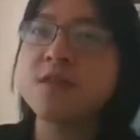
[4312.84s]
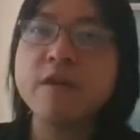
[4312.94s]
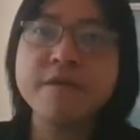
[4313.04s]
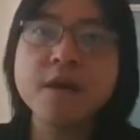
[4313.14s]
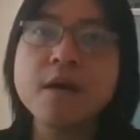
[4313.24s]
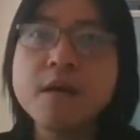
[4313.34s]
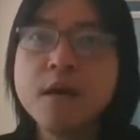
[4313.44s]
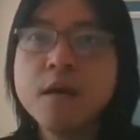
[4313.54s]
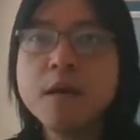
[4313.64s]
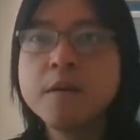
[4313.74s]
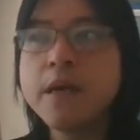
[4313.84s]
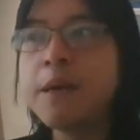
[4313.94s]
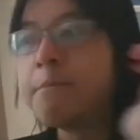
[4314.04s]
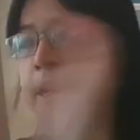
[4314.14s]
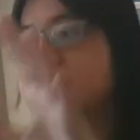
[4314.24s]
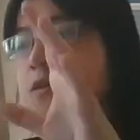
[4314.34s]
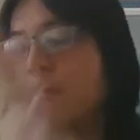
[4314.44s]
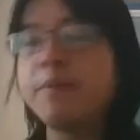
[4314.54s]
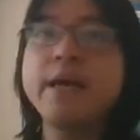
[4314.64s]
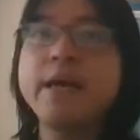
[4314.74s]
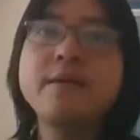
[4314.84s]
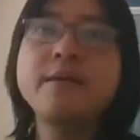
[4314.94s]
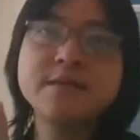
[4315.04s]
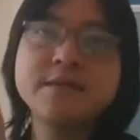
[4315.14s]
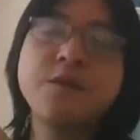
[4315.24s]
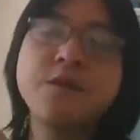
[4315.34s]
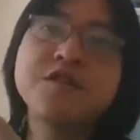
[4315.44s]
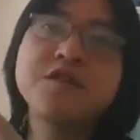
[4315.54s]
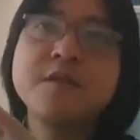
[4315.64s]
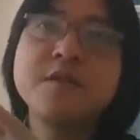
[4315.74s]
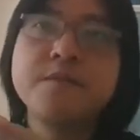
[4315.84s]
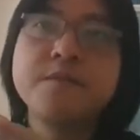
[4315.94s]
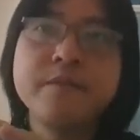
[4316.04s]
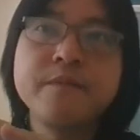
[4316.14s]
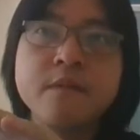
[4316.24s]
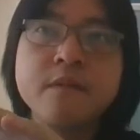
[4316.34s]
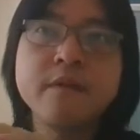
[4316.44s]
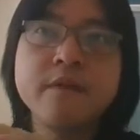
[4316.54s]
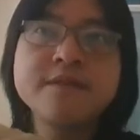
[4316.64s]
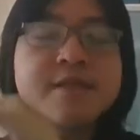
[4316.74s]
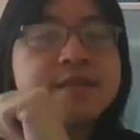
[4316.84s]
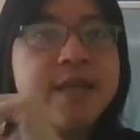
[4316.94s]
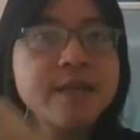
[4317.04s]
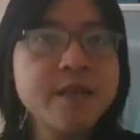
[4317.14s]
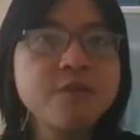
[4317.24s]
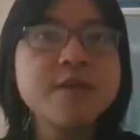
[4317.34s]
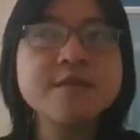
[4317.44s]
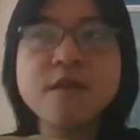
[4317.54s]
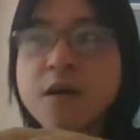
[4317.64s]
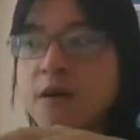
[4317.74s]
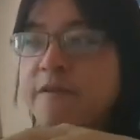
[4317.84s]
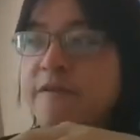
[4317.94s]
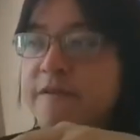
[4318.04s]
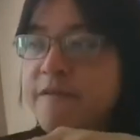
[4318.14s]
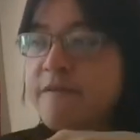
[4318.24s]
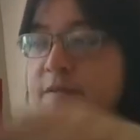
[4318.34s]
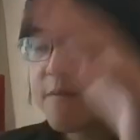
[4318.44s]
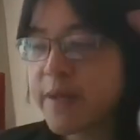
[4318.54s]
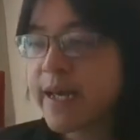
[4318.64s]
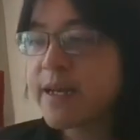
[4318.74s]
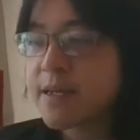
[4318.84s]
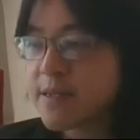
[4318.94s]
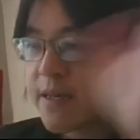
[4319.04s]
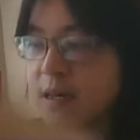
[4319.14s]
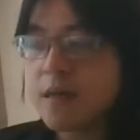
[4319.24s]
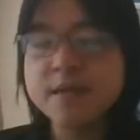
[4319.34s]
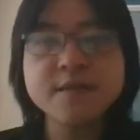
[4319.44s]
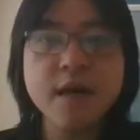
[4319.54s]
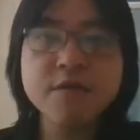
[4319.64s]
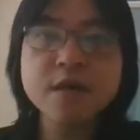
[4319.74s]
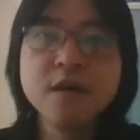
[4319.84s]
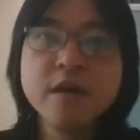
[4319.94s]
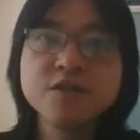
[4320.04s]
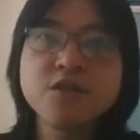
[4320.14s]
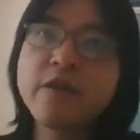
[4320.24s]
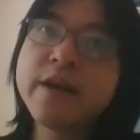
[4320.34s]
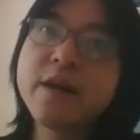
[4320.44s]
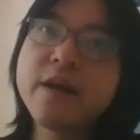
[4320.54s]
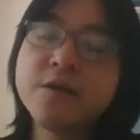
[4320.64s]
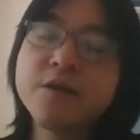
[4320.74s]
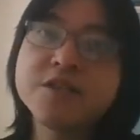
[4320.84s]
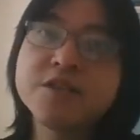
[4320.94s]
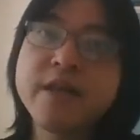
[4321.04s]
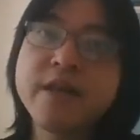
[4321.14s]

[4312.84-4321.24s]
here, it must obey this equation, right? This is like the Newton's law of mechanics. Here is our Schrodinger equation. And